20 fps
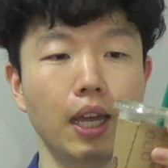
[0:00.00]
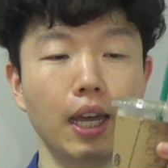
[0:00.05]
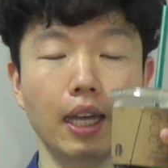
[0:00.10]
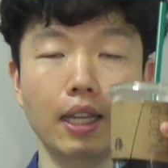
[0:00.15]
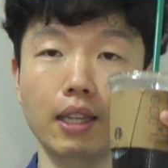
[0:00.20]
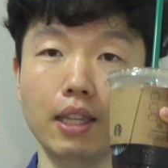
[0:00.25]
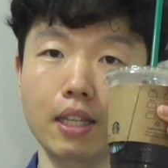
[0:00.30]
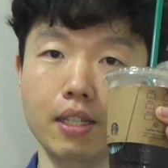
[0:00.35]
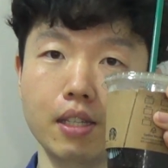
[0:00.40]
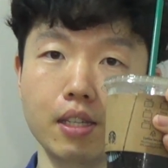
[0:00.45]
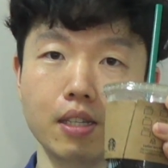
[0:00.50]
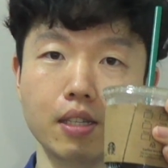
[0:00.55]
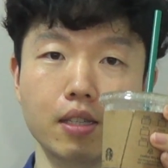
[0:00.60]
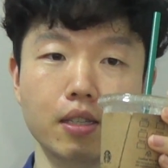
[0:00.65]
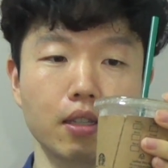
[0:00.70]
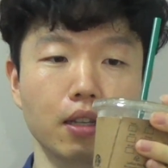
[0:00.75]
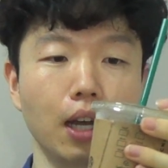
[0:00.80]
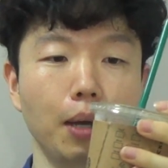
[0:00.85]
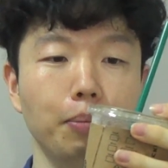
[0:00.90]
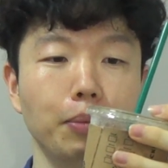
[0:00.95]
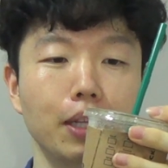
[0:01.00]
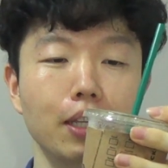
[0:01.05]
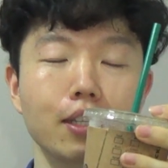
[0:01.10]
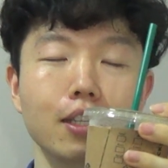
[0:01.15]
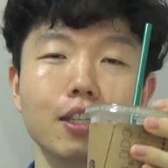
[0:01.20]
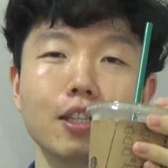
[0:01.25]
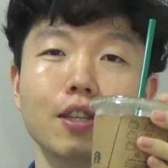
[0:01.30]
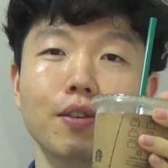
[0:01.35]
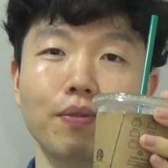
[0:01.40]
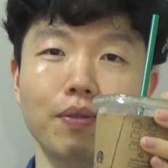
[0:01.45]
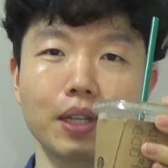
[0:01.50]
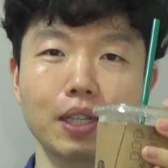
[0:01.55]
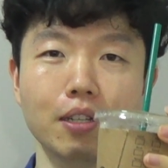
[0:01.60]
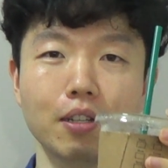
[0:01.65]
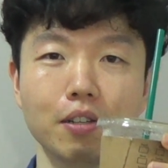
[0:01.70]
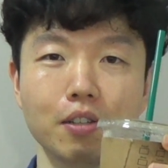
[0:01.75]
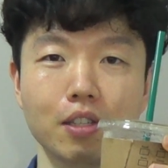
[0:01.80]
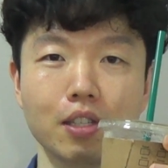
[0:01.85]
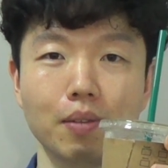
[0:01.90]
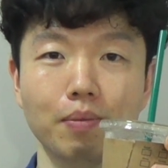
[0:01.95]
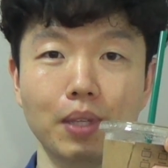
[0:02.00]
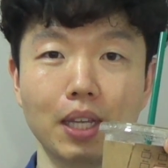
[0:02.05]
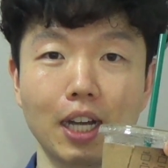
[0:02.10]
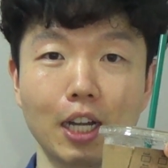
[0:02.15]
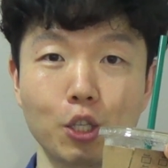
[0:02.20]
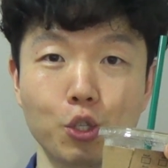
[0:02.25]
And this is the physical stuff that